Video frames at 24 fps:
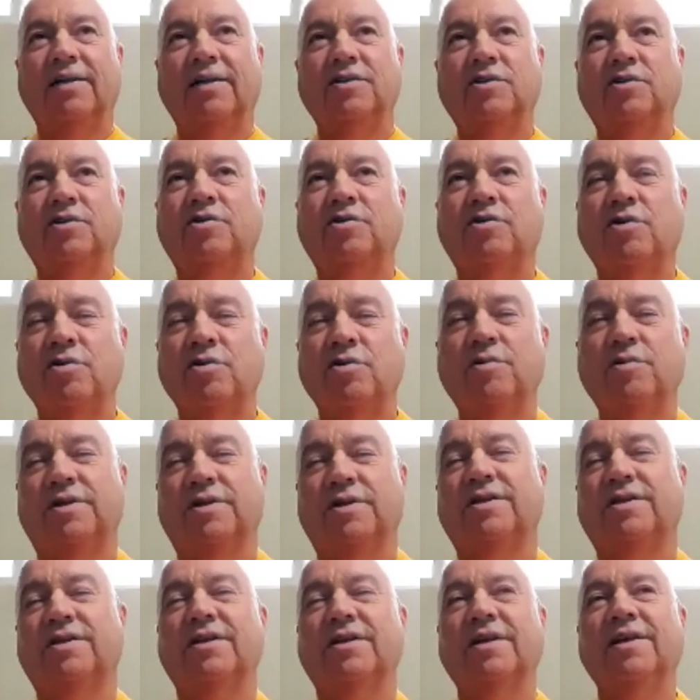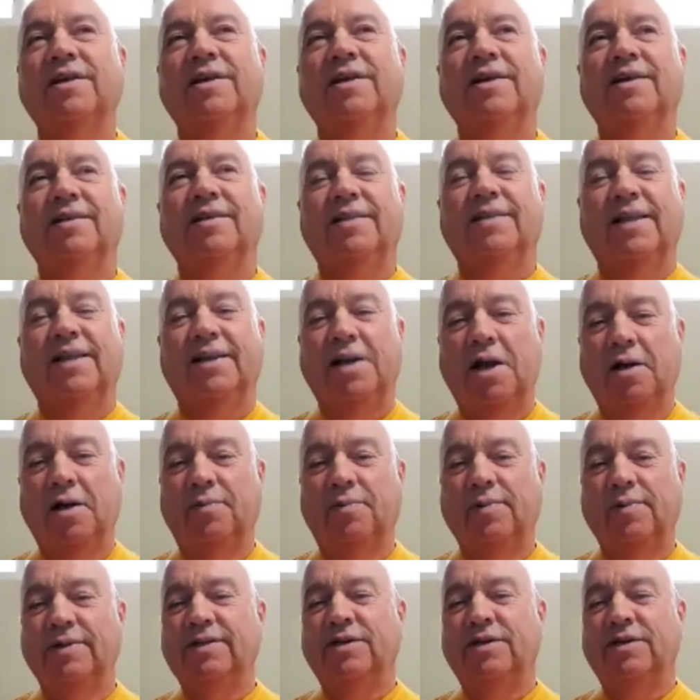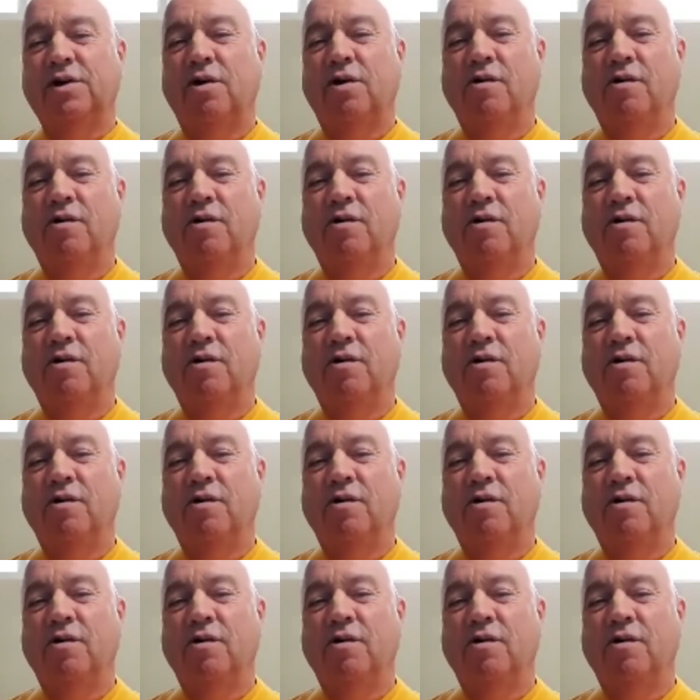truths that help us to